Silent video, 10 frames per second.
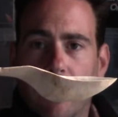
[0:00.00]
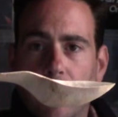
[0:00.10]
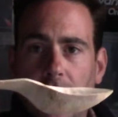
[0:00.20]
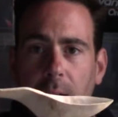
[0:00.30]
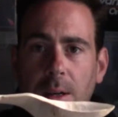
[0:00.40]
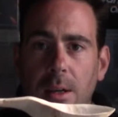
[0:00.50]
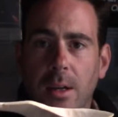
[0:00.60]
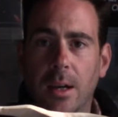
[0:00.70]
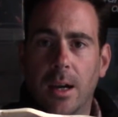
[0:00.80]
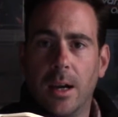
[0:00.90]
for me.
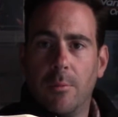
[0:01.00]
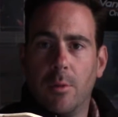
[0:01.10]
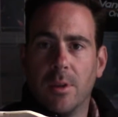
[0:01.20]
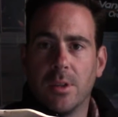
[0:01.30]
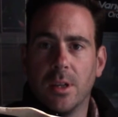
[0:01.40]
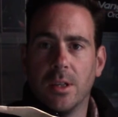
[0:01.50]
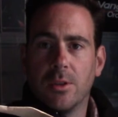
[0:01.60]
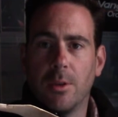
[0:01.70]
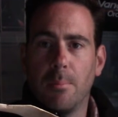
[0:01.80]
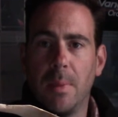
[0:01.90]
Almost a
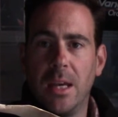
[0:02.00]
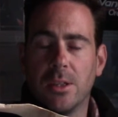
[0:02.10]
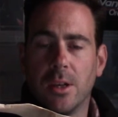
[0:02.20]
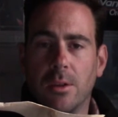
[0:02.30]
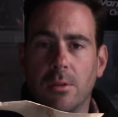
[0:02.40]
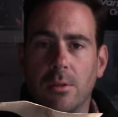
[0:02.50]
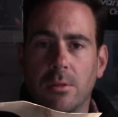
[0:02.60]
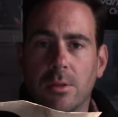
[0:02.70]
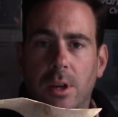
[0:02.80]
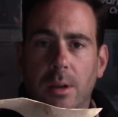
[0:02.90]
sort of miso
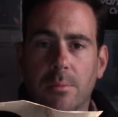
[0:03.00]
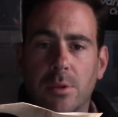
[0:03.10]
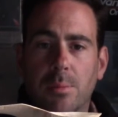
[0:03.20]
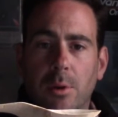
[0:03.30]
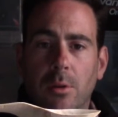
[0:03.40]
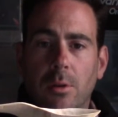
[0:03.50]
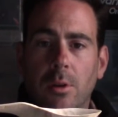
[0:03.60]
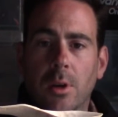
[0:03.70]
type spoon.